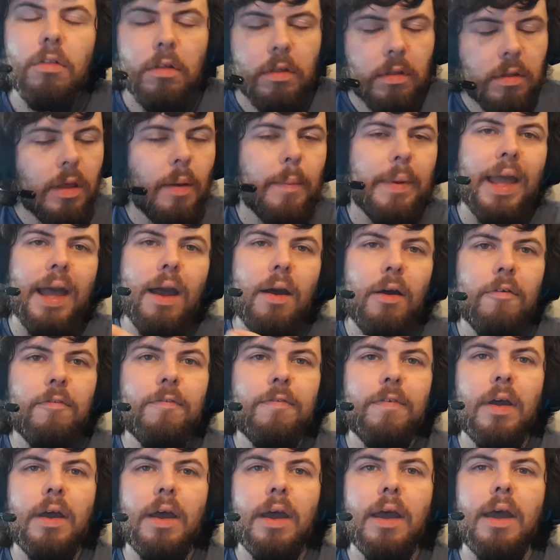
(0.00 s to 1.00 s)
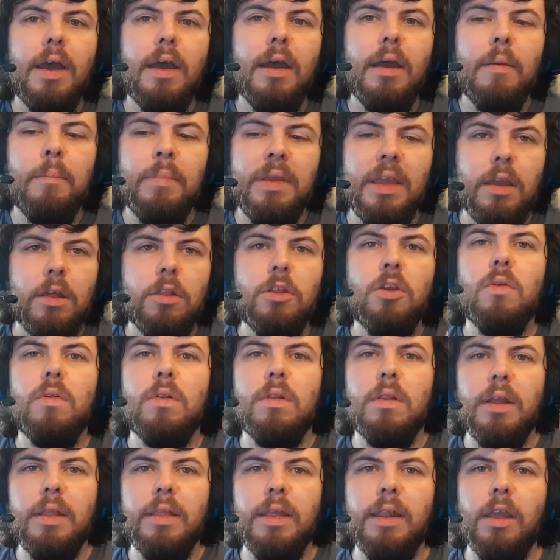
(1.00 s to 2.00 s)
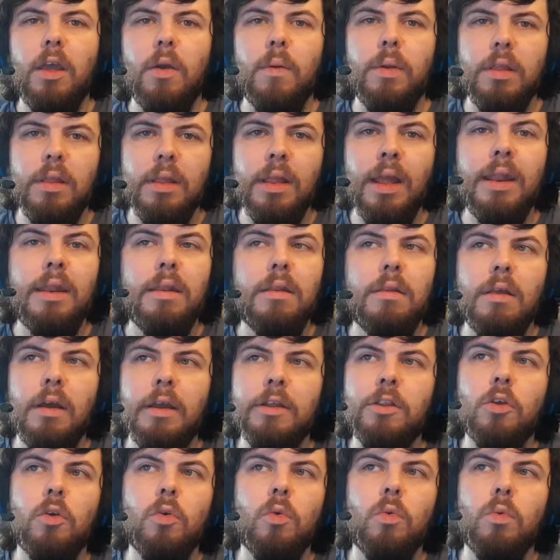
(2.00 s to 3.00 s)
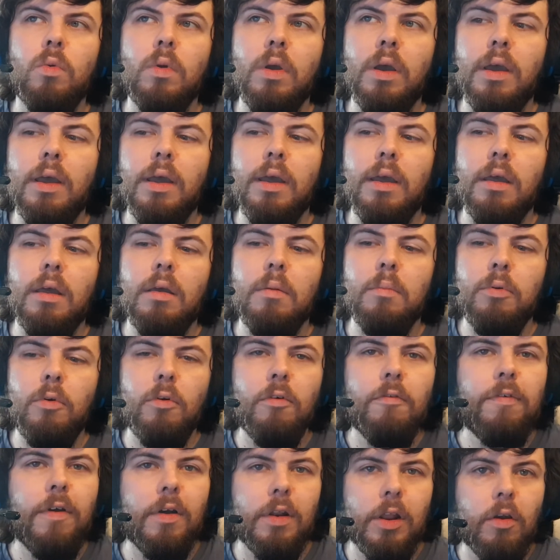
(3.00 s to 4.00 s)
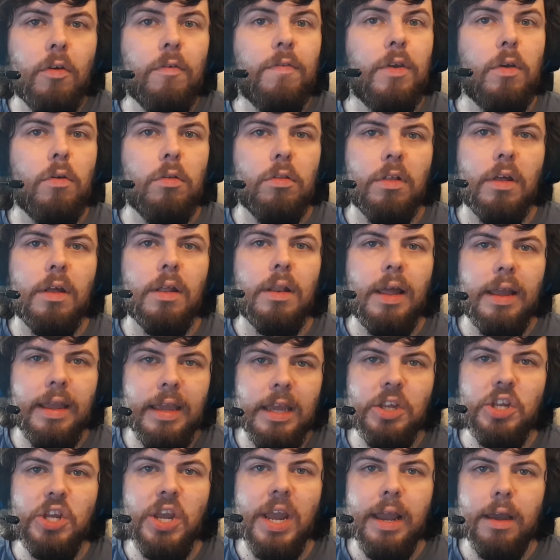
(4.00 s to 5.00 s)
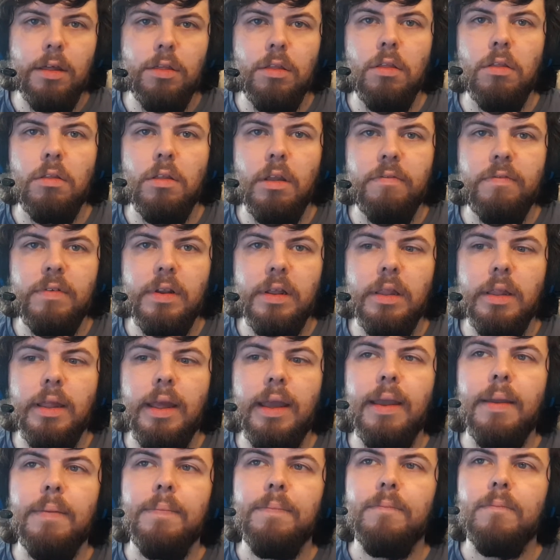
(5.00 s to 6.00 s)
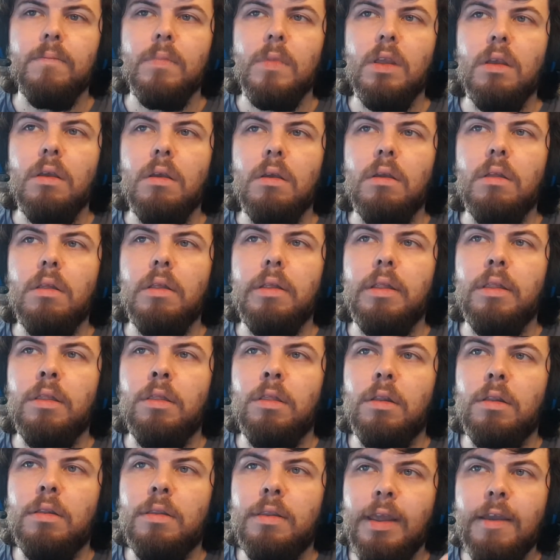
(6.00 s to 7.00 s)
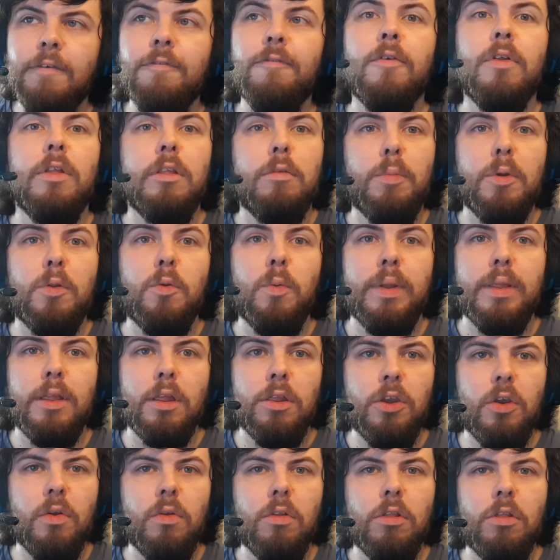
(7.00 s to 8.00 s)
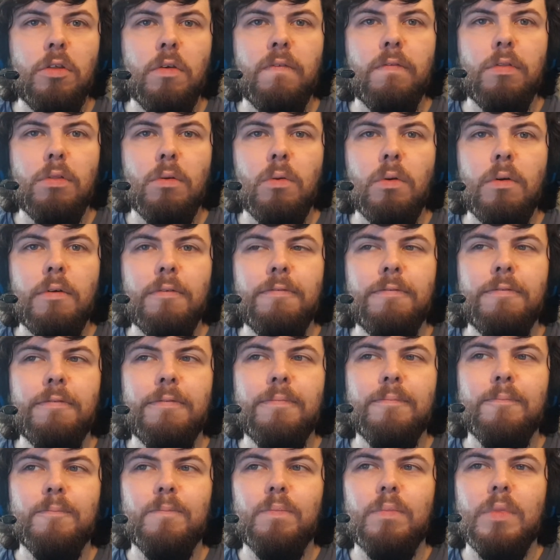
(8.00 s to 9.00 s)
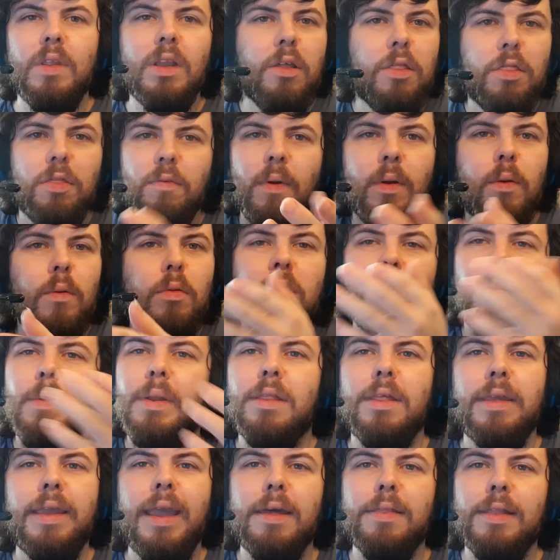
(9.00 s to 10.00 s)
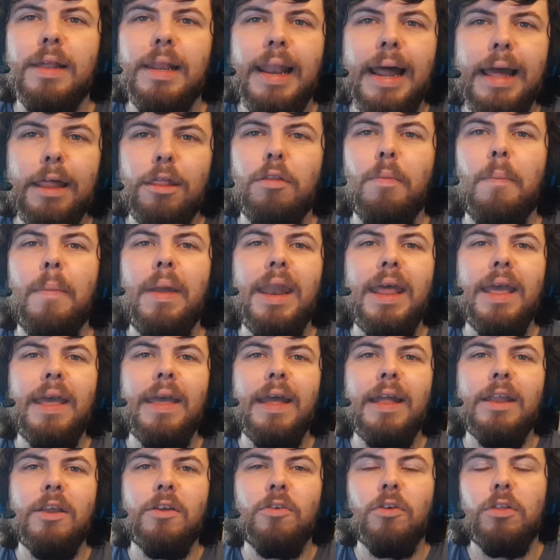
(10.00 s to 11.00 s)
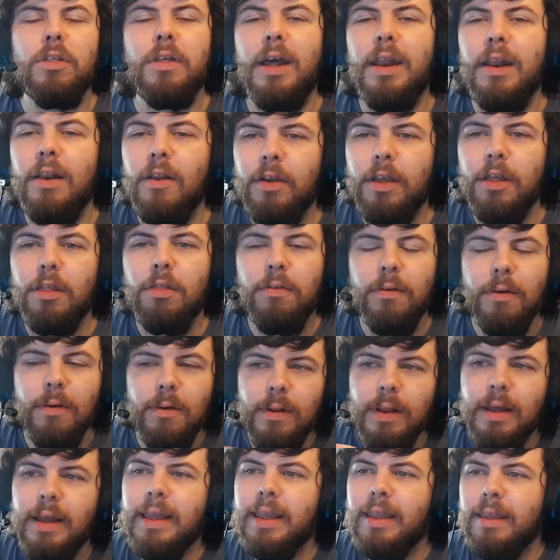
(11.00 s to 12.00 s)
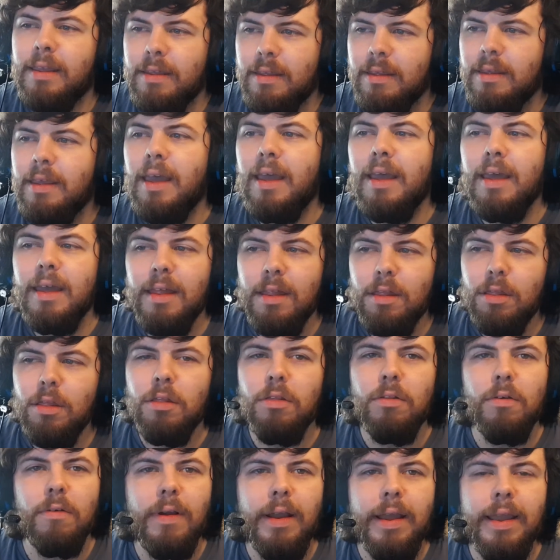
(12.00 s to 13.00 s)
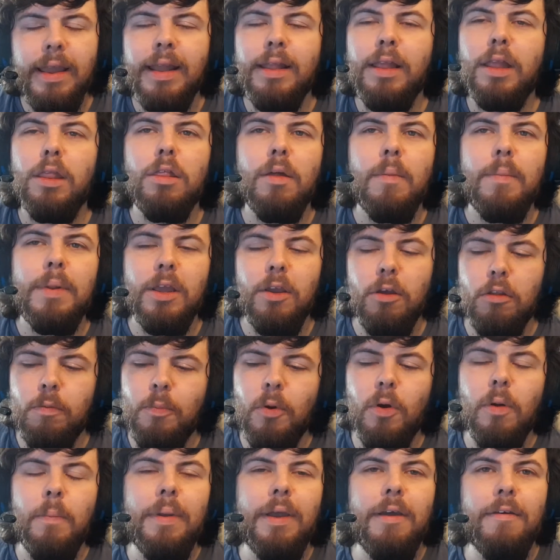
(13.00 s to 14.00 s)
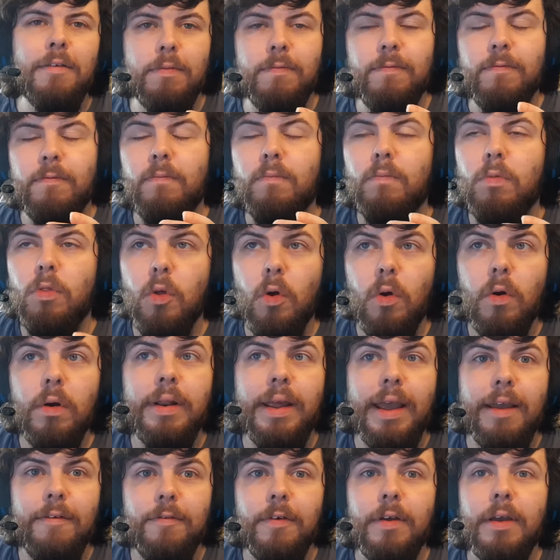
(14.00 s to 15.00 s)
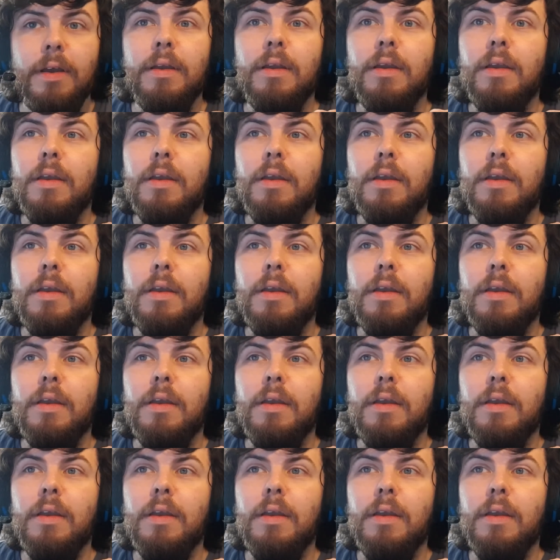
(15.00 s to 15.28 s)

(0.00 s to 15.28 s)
coming out of being a student and then and I do portfolio reviews at like EGX and stuff like that. The difference between the students who've sort of thrown something together last minute and you're just kind of looking through like, yeah, this is all right, and then somebody who's put a bit of thought and effort,